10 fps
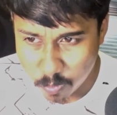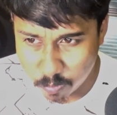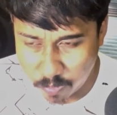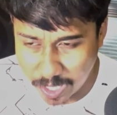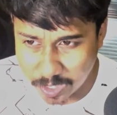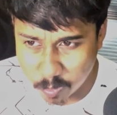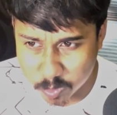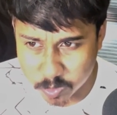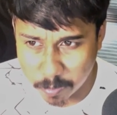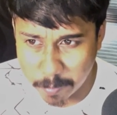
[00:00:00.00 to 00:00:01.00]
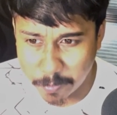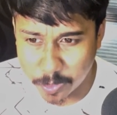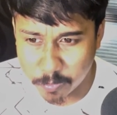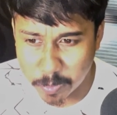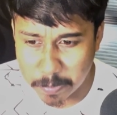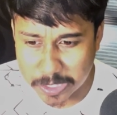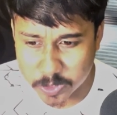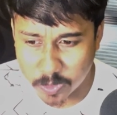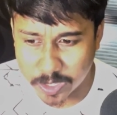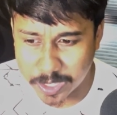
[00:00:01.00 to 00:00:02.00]
White rooks will be beautifully
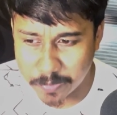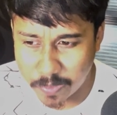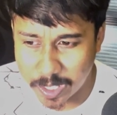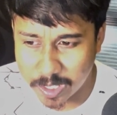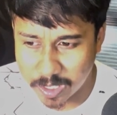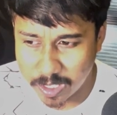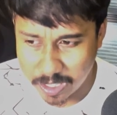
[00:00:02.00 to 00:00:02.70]
placed on the d file.